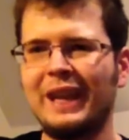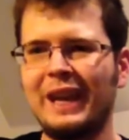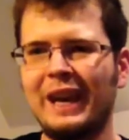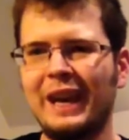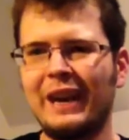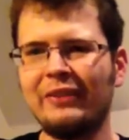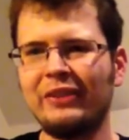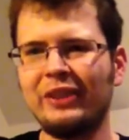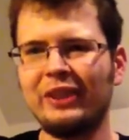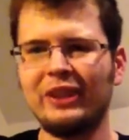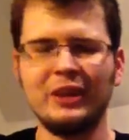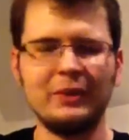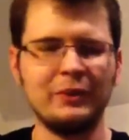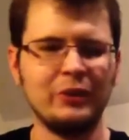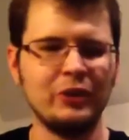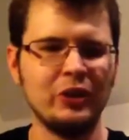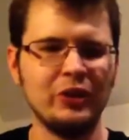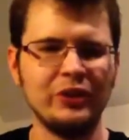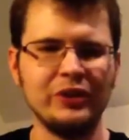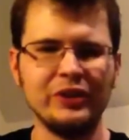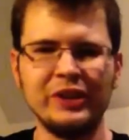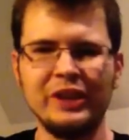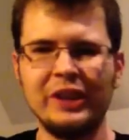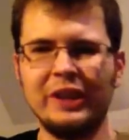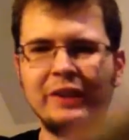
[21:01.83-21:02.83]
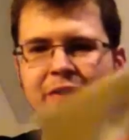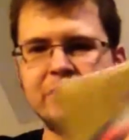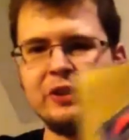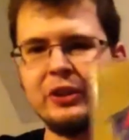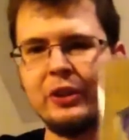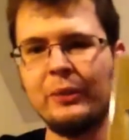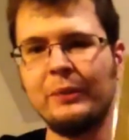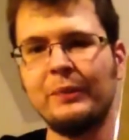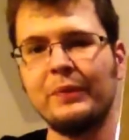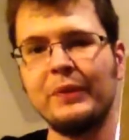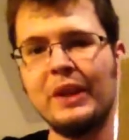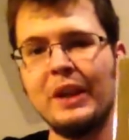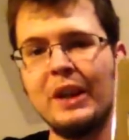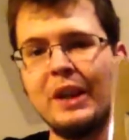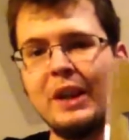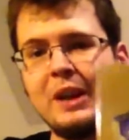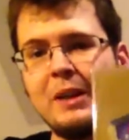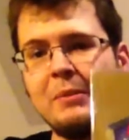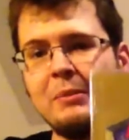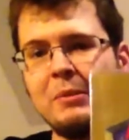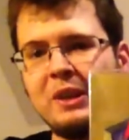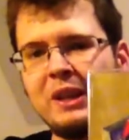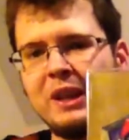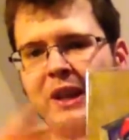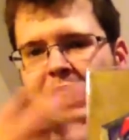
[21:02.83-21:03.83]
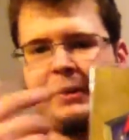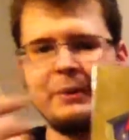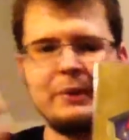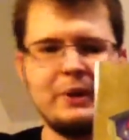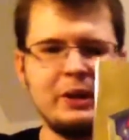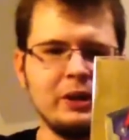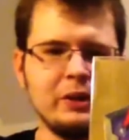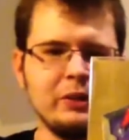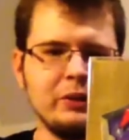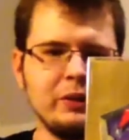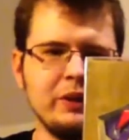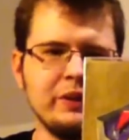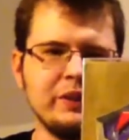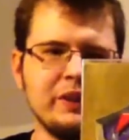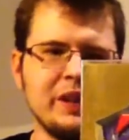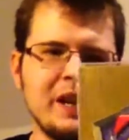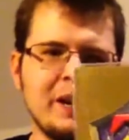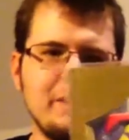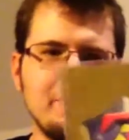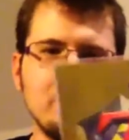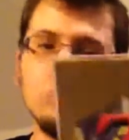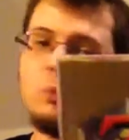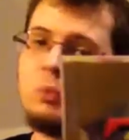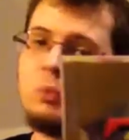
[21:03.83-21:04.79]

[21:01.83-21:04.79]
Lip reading: Have not come across it yet. So, but yeah, I mean, Ocarina of Time,